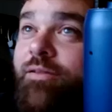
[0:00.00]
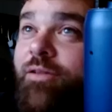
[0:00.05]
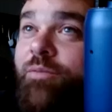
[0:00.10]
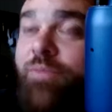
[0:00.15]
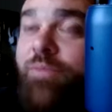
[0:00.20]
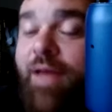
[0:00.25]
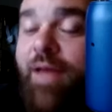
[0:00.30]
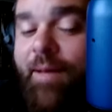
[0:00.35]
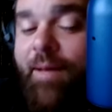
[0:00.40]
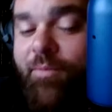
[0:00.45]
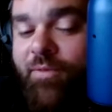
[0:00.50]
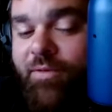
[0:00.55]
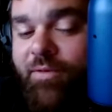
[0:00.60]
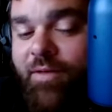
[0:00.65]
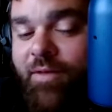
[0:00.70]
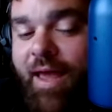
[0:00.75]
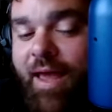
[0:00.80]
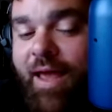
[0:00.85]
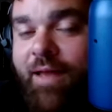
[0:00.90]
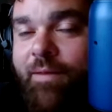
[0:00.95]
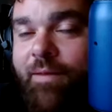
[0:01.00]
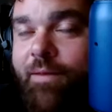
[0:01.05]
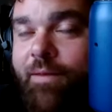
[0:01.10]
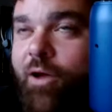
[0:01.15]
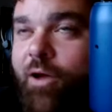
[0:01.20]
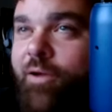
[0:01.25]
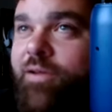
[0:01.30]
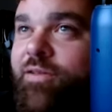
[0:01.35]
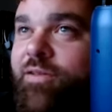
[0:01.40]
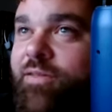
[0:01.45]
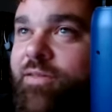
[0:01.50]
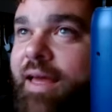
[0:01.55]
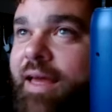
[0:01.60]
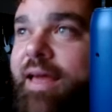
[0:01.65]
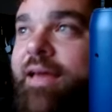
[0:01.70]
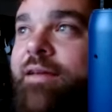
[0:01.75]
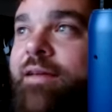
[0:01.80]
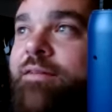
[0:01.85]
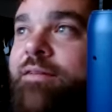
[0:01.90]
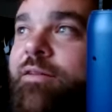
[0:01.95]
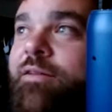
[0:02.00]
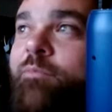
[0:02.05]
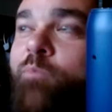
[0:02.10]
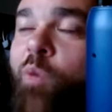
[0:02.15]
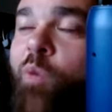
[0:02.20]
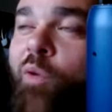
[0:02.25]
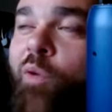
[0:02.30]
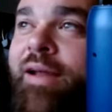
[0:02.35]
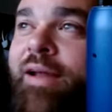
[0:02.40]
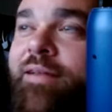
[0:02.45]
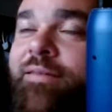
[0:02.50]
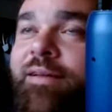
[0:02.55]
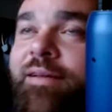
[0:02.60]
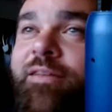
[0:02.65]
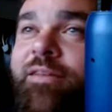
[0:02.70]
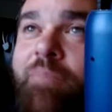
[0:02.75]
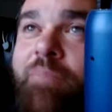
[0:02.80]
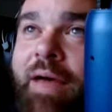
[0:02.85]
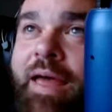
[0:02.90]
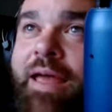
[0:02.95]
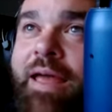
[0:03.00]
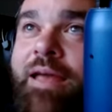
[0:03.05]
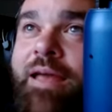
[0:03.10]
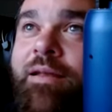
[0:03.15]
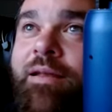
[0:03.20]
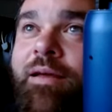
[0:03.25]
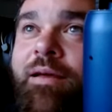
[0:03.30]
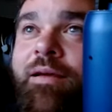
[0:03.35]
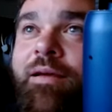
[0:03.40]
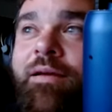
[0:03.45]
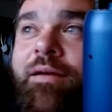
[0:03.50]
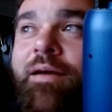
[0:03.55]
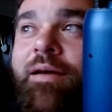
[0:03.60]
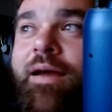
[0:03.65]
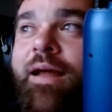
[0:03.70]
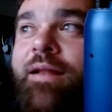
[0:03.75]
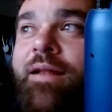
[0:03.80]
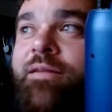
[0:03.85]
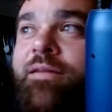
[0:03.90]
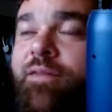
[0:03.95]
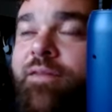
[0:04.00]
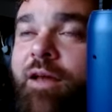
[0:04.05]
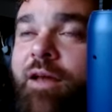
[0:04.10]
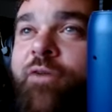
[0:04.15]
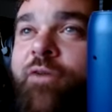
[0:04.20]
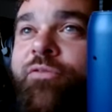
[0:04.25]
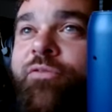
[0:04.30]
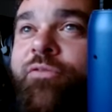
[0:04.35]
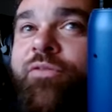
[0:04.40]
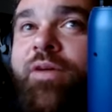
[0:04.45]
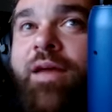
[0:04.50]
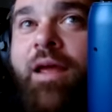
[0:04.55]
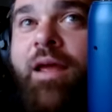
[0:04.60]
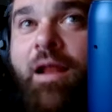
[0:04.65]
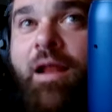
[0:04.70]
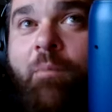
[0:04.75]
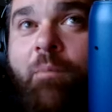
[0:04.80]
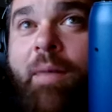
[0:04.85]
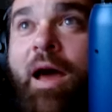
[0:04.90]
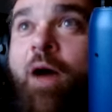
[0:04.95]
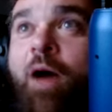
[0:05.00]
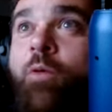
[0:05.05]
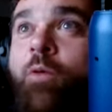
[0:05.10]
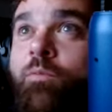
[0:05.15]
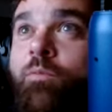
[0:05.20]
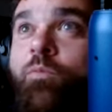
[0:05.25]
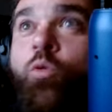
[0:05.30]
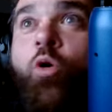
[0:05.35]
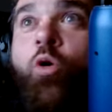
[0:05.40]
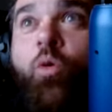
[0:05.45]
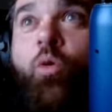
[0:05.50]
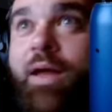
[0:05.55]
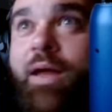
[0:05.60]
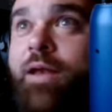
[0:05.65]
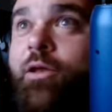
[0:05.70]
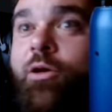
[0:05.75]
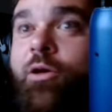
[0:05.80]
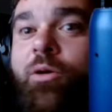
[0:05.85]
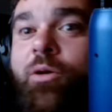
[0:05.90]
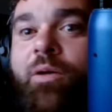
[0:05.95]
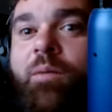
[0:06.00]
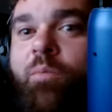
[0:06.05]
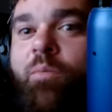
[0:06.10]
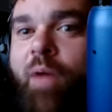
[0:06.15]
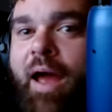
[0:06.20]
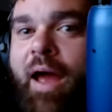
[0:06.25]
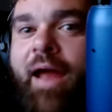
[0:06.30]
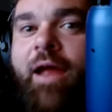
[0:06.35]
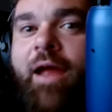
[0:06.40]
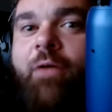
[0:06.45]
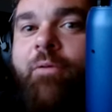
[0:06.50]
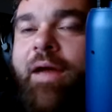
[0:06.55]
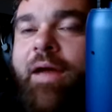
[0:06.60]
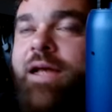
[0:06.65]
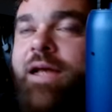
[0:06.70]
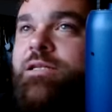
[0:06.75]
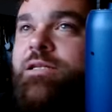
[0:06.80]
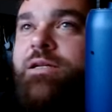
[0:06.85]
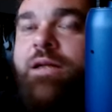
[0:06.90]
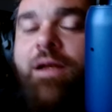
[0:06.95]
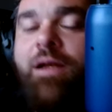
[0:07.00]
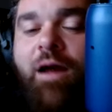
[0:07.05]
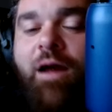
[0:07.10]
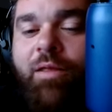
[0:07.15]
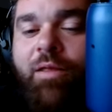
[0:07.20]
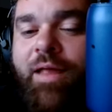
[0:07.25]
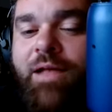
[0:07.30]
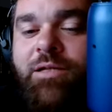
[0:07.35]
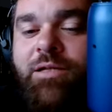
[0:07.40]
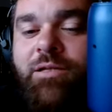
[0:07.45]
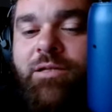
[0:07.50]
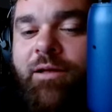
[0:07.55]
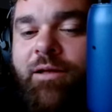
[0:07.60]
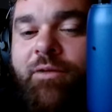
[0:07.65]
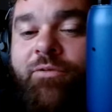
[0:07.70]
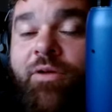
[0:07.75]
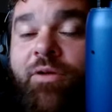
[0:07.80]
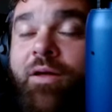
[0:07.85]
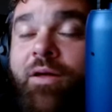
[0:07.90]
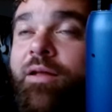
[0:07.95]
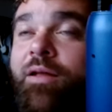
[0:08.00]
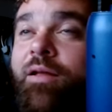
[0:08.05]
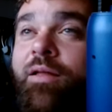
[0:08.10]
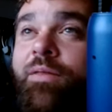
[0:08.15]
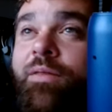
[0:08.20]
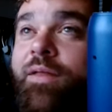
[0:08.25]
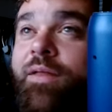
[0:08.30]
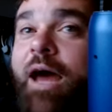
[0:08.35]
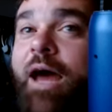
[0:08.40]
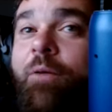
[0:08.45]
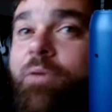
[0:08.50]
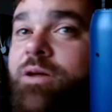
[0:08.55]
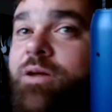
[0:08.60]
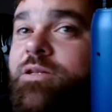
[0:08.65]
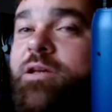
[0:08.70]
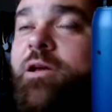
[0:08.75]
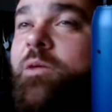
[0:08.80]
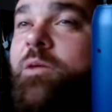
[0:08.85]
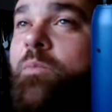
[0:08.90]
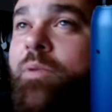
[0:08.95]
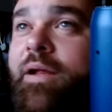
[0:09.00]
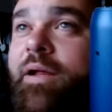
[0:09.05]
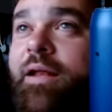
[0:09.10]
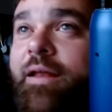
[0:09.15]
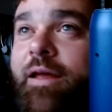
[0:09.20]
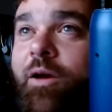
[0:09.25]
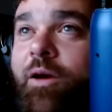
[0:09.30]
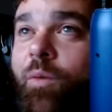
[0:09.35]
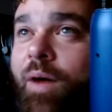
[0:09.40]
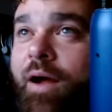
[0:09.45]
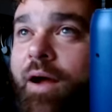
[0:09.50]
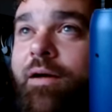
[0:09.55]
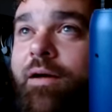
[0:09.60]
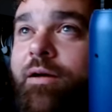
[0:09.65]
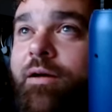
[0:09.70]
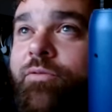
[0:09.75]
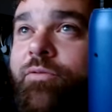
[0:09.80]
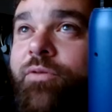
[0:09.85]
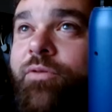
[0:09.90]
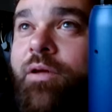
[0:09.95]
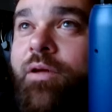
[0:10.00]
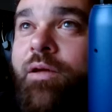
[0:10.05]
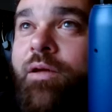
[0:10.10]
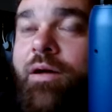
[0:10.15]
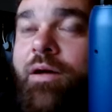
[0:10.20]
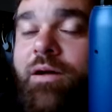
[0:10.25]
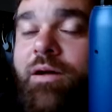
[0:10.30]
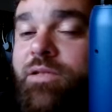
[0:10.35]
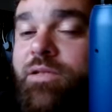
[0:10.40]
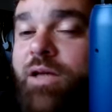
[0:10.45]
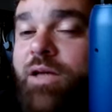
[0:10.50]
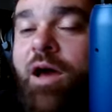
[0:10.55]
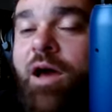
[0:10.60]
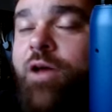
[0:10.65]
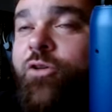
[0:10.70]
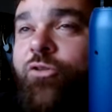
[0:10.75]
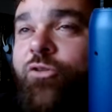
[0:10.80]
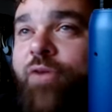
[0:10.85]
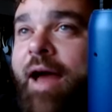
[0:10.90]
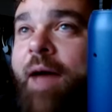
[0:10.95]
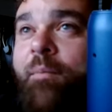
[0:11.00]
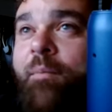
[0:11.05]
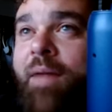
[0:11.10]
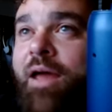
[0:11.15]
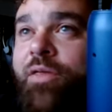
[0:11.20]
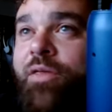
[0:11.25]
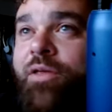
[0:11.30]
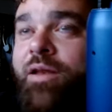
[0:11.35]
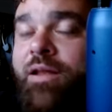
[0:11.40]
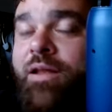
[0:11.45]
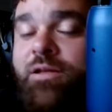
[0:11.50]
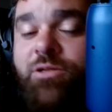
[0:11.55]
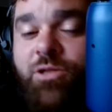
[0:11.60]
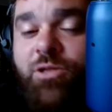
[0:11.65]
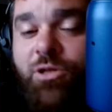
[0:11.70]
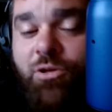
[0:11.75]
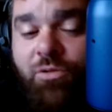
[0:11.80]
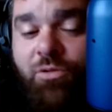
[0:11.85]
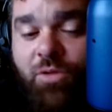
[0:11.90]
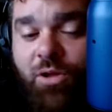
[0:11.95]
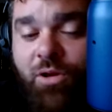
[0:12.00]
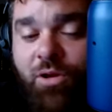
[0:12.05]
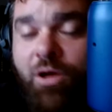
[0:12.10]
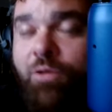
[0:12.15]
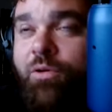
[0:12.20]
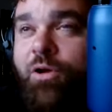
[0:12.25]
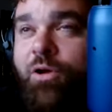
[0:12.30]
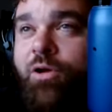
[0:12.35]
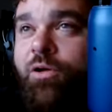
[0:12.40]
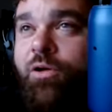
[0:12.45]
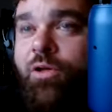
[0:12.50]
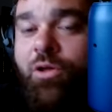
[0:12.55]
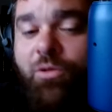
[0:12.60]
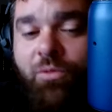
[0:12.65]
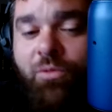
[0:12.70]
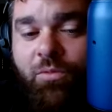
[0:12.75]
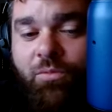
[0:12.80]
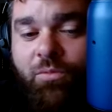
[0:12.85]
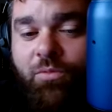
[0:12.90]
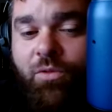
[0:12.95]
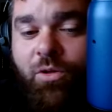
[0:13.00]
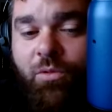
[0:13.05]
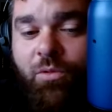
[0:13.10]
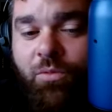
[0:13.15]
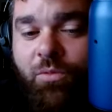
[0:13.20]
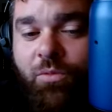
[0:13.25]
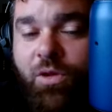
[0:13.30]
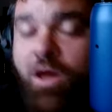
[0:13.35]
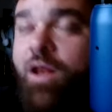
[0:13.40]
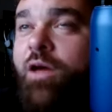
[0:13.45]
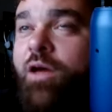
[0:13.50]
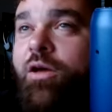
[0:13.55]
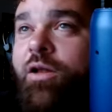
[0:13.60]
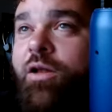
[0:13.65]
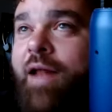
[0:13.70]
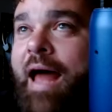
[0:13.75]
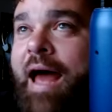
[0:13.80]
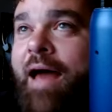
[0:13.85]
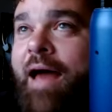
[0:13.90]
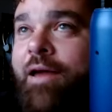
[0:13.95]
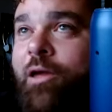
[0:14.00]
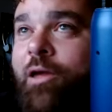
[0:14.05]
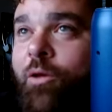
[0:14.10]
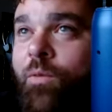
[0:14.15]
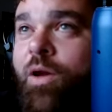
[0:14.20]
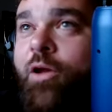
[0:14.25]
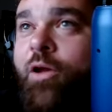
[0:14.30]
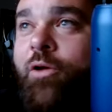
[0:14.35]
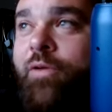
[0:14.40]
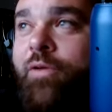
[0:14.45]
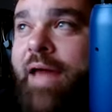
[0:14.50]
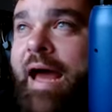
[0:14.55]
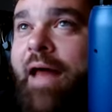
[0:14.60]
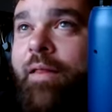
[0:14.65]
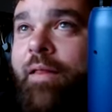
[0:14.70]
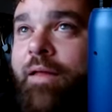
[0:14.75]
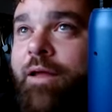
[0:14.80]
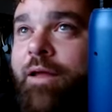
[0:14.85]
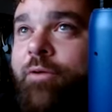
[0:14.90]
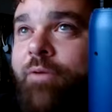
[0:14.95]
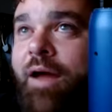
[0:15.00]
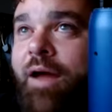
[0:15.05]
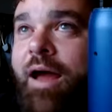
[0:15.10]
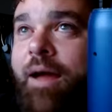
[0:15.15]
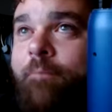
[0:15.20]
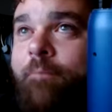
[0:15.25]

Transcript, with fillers: sometimes. And there's things and points that's made and stuff about what we do in bracket racing and all that stuff that I wasn't completely aware of. Because the cut and dry method is you cut a good light and you run your dial in, right?